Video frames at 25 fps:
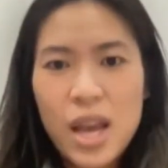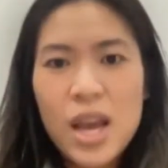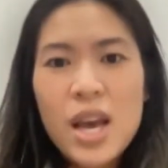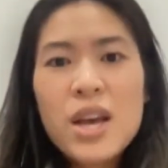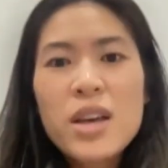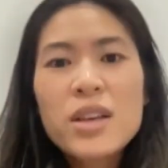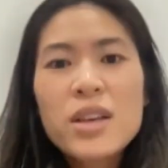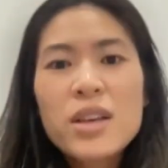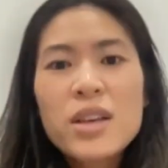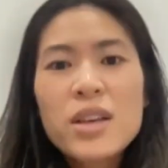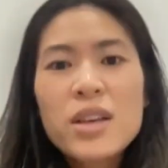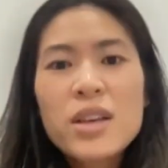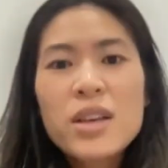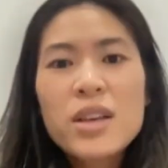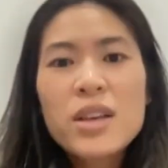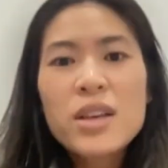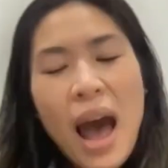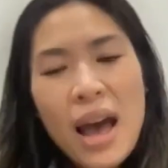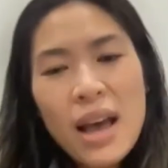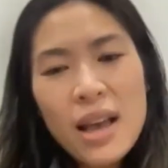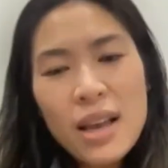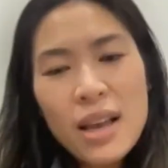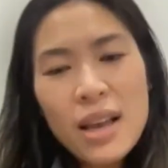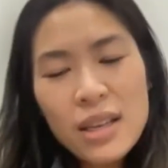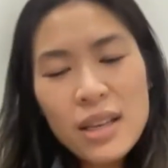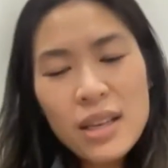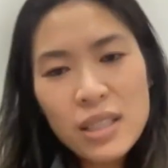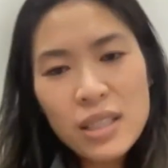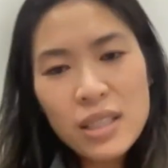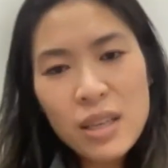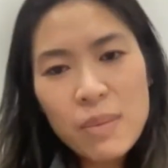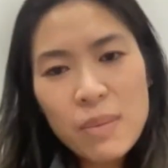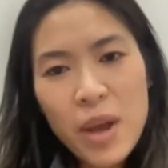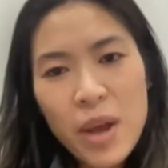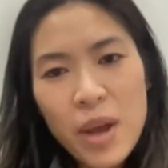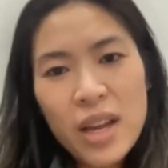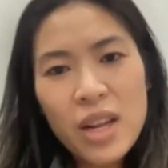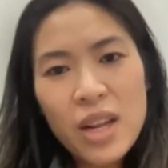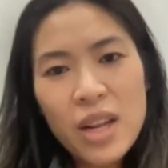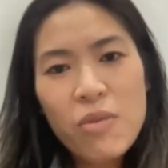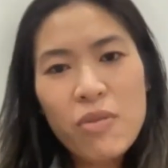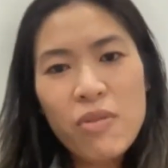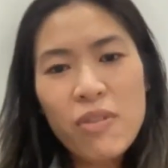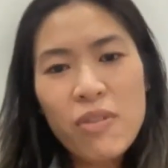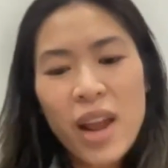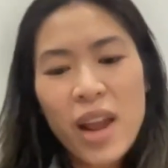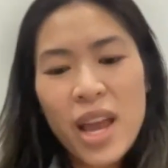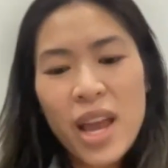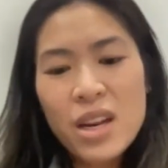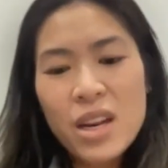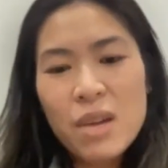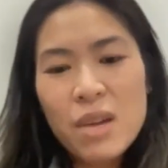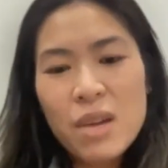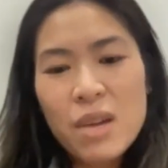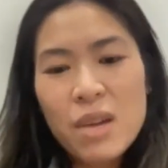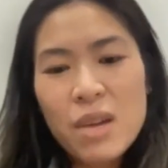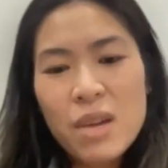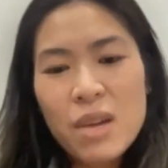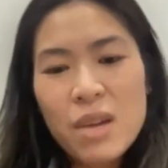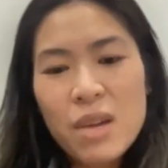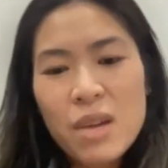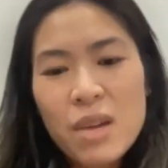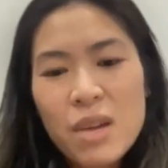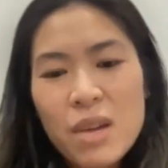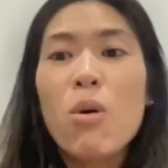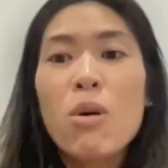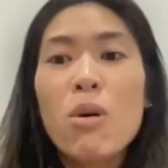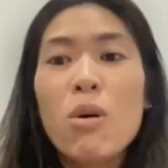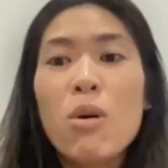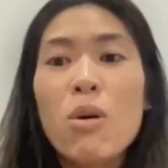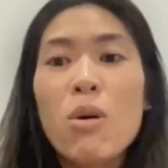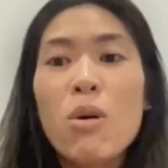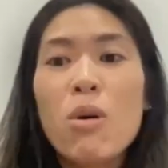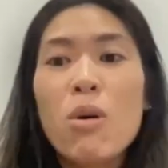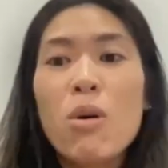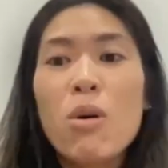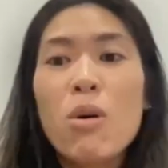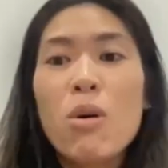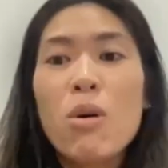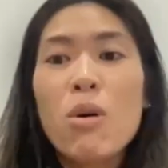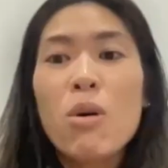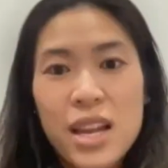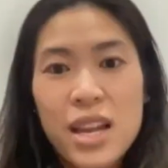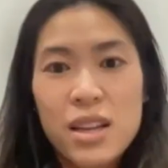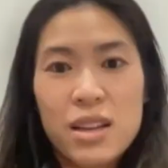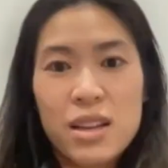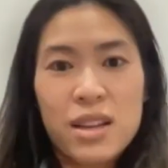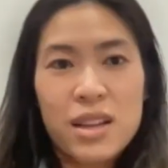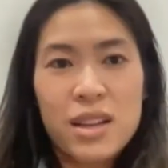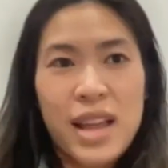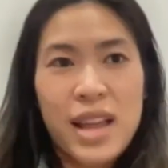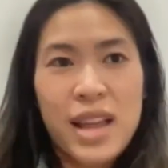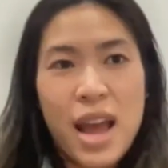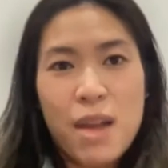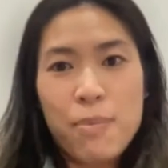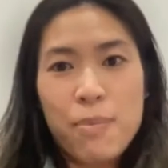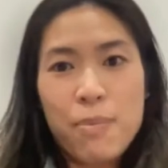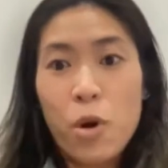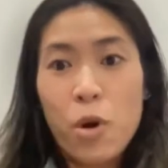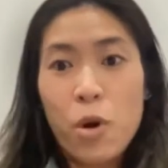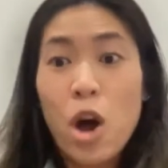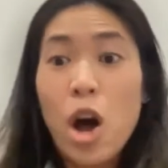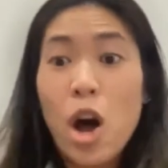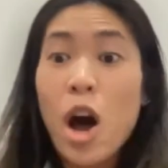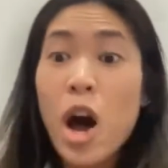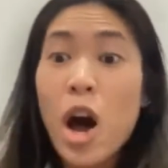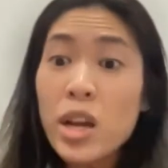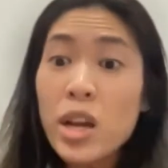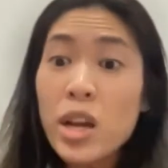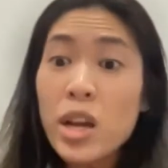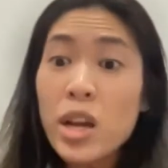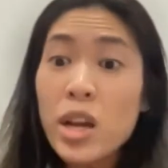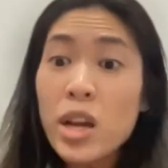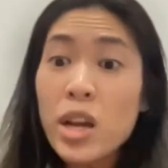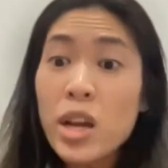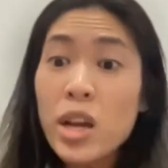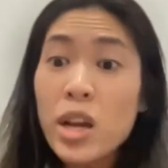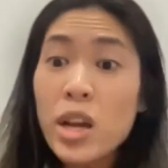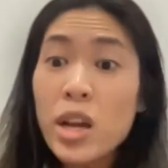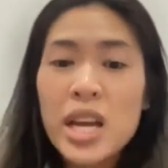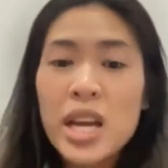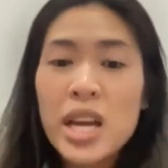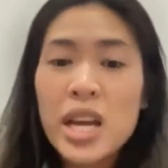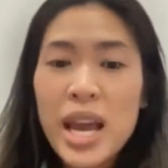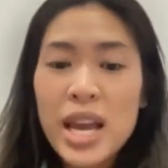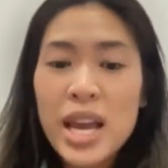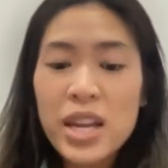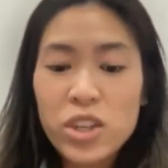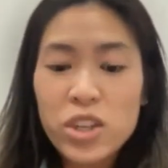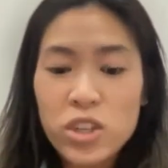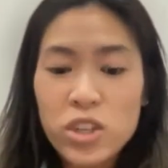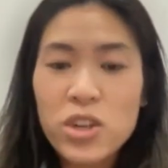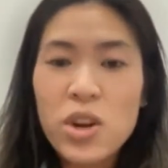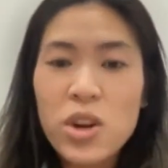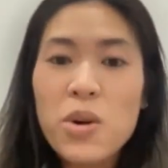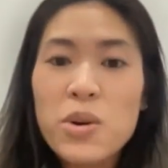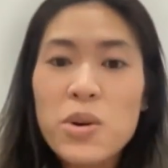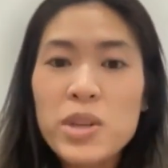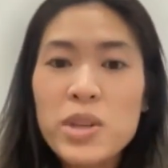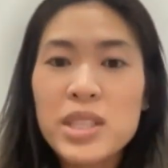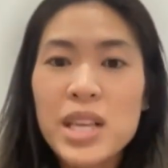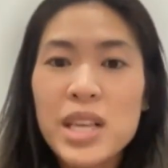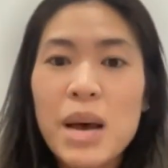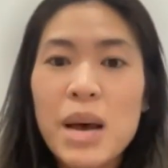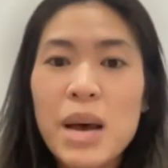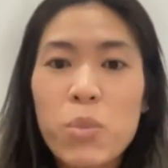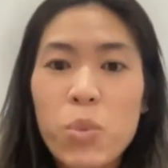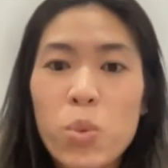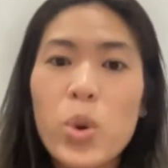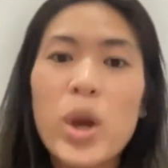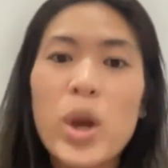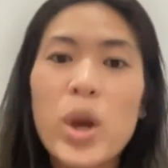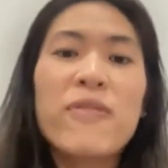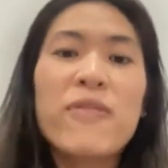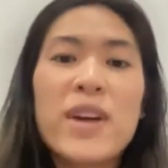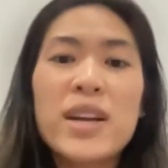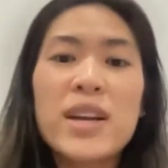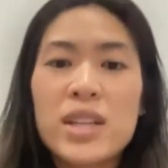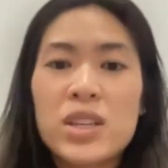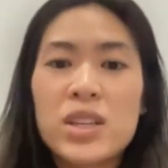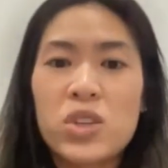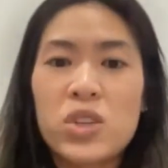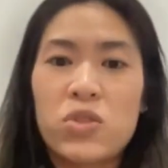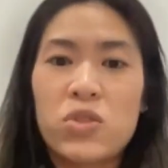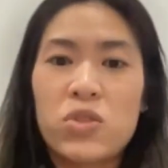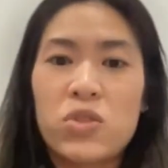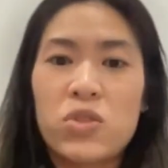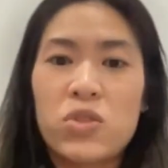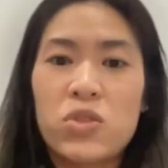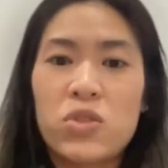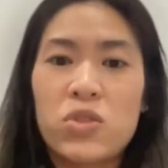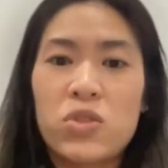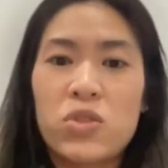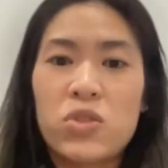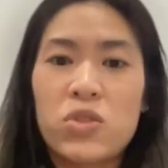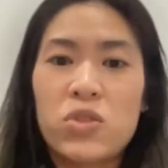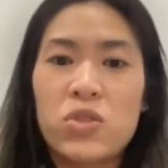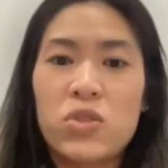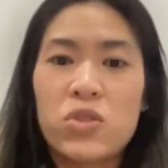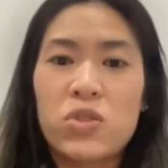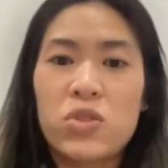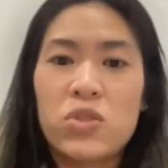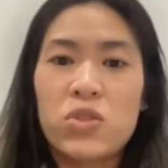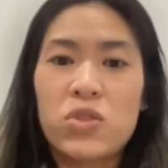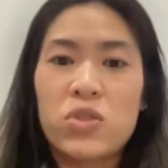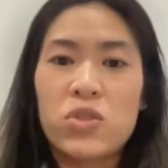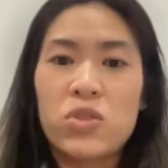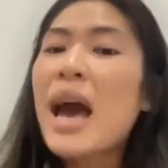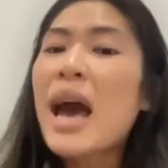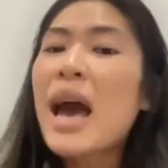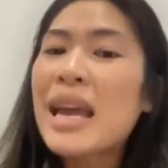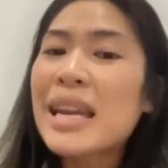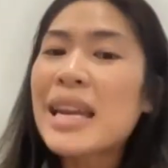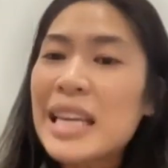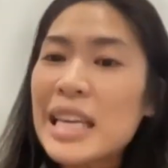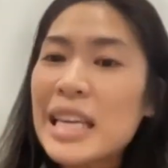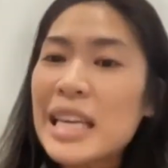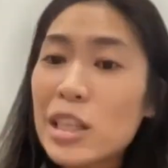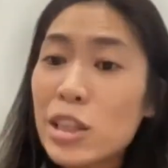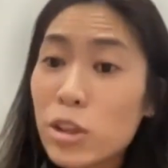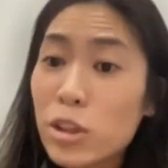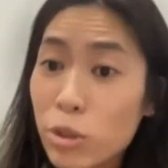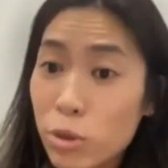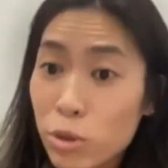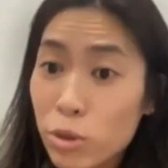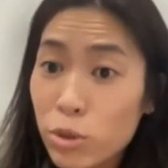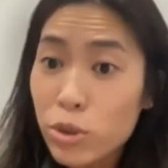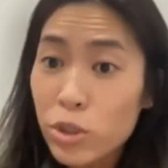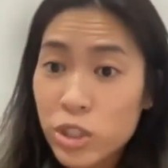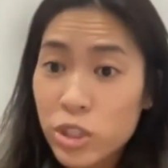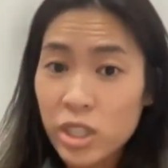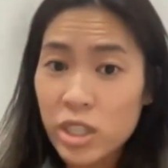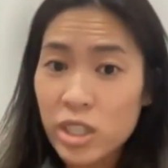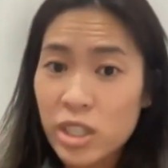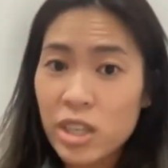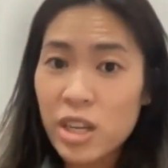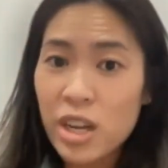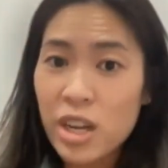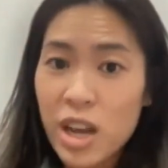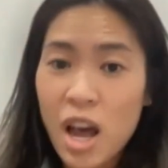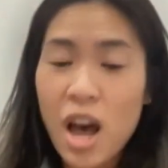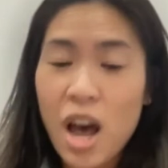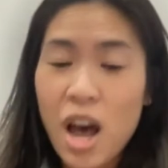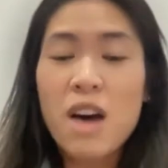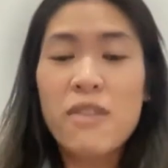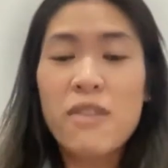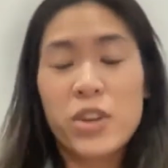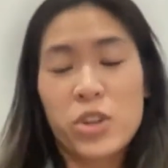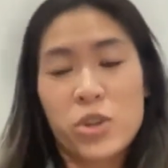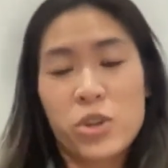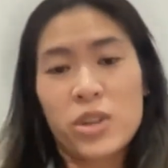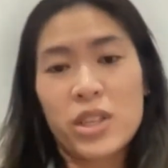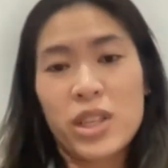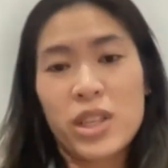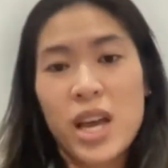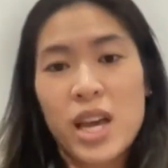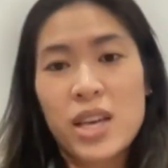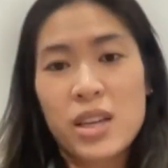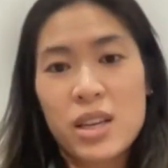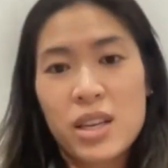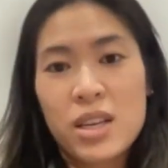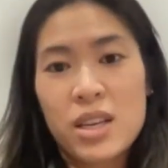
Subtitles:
So as the body randomly pulls that posture, it shows up with a discrepancy, an illusion of a short leg.